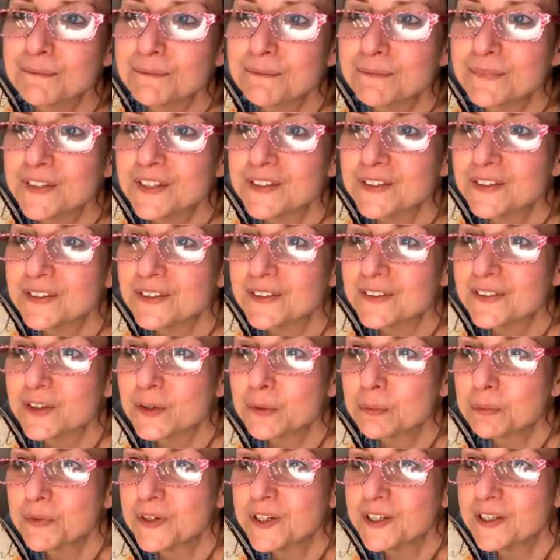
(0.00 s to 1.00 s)
This is so
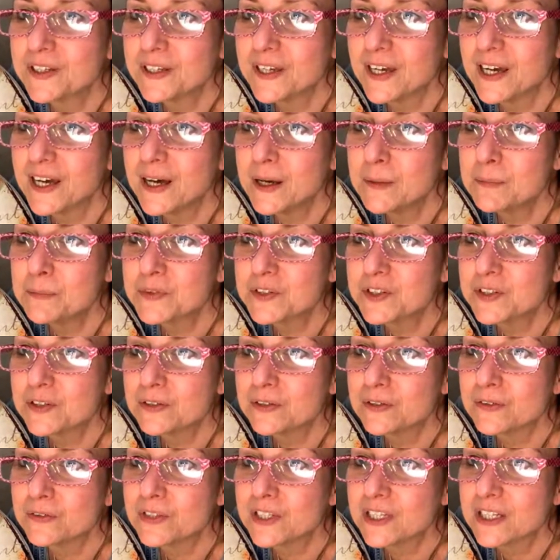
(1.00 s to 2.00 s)
pretty.
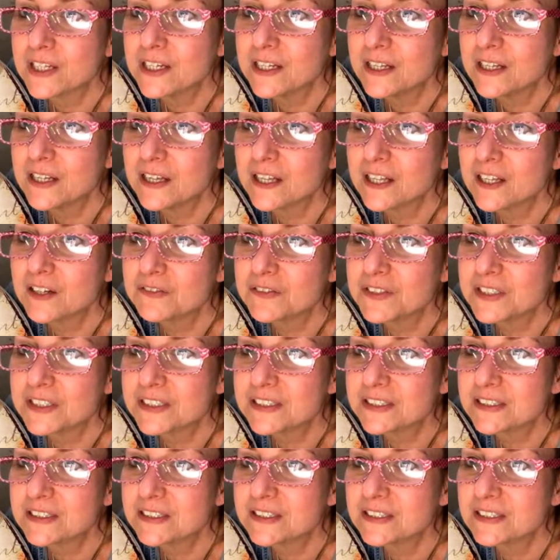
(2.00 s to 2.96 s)
Absolutely love it.